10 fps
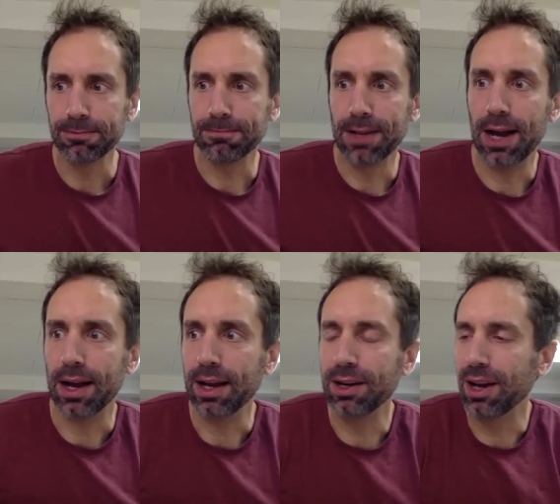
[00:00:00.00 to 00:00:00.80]
Yeah.
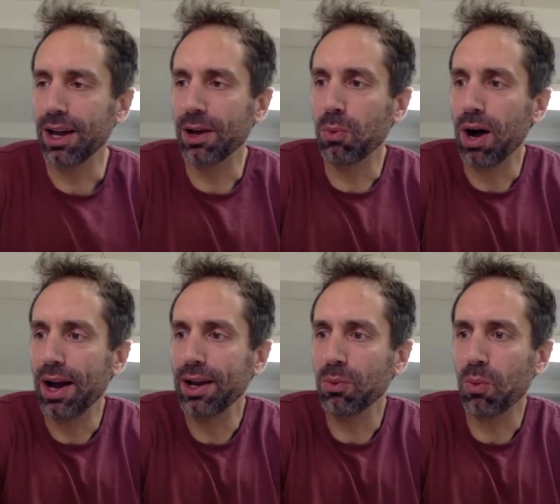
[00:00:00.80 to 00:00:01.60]
yeah. And
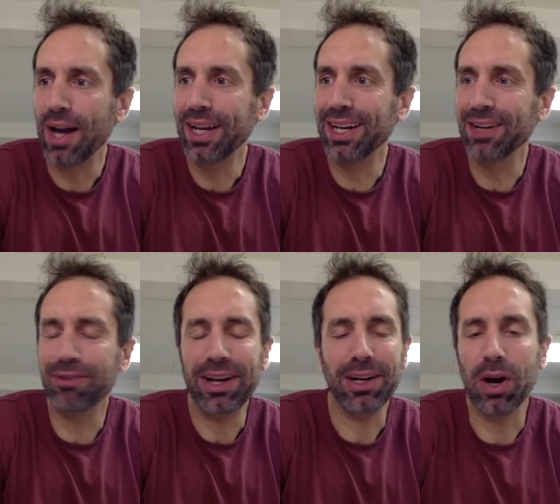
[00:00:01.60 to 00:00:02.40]
why why get into
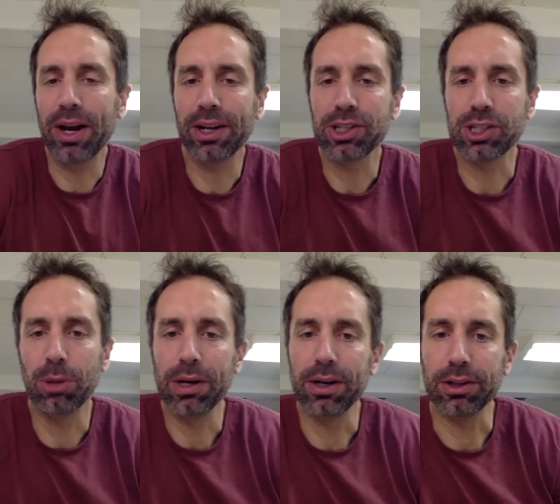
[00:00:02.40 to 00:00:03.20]
vending? Why not just
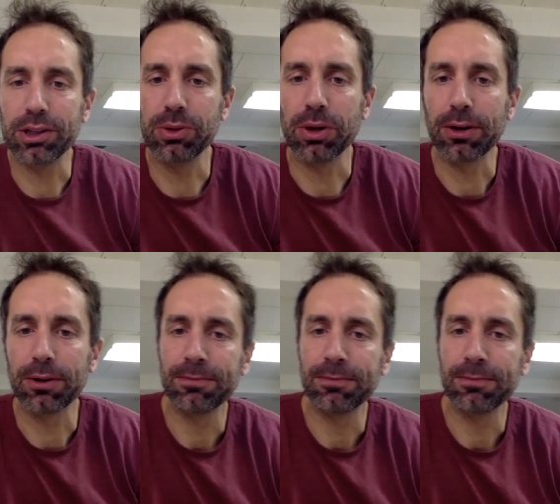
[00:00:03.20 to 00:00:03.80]
open another store?